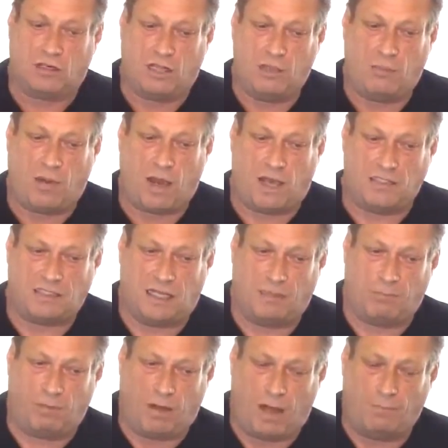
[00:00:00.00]
clay pots,
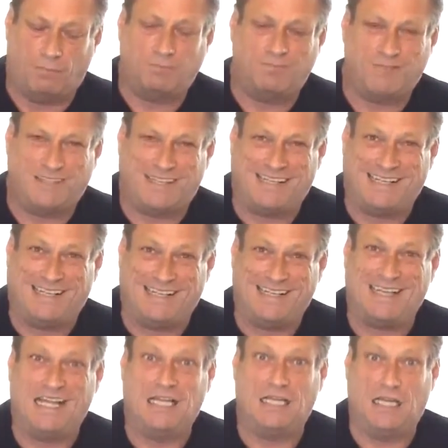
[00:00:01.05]

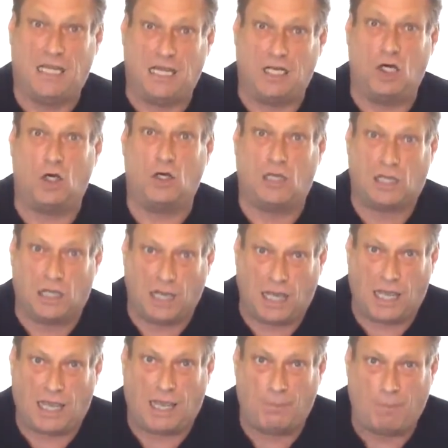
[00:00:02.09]
little
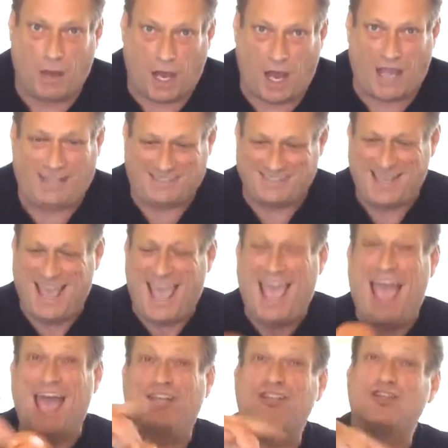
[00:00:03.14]
clay pots
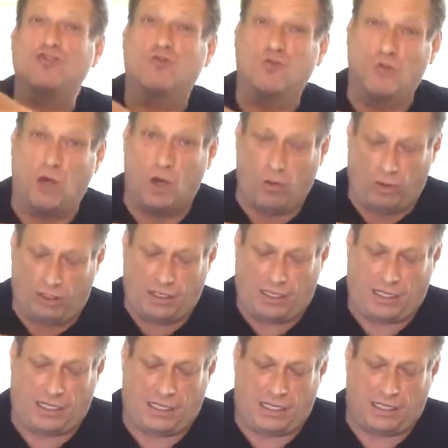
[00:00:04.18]
and just roll it
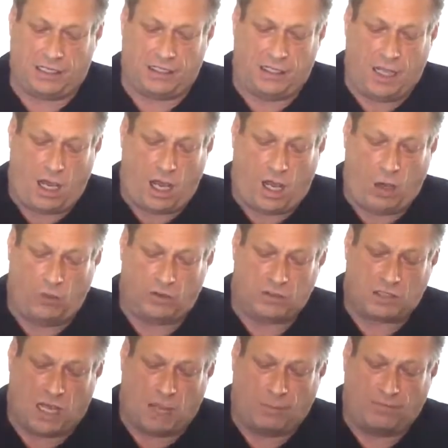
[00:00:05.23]
in on the
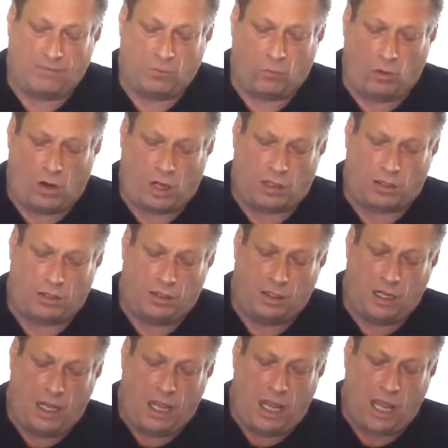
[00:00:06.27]
top of the water.
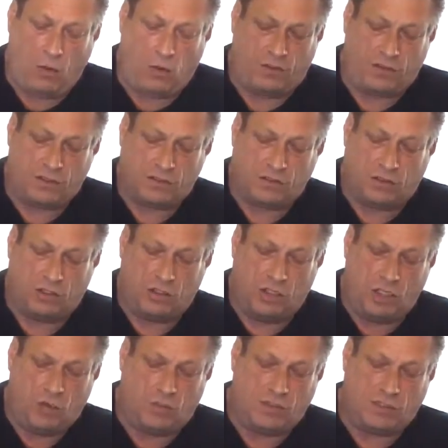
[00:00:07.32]
And what that's going to
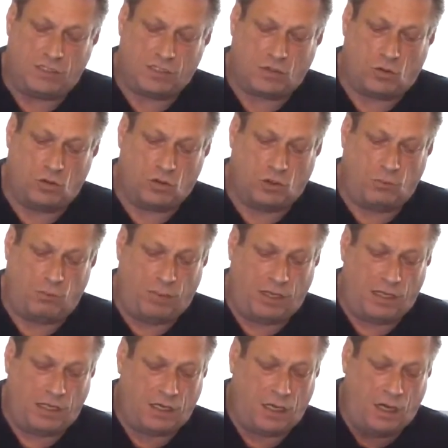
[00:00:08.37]
do is it's going to
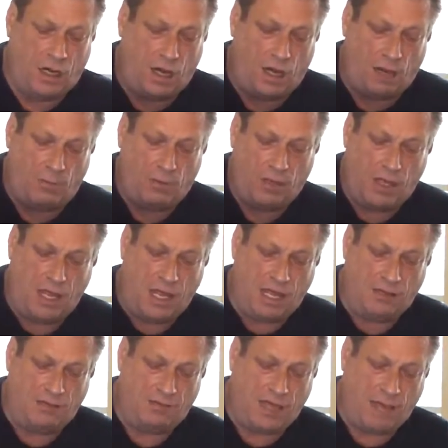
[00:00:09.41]
pick up
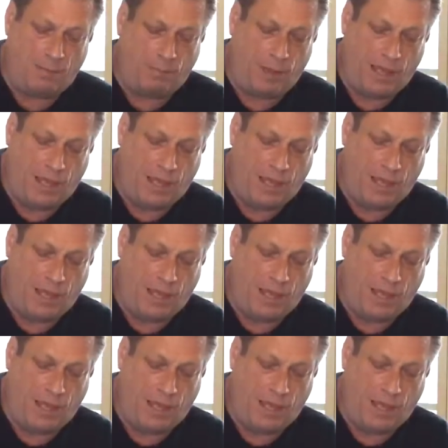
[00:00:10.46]
that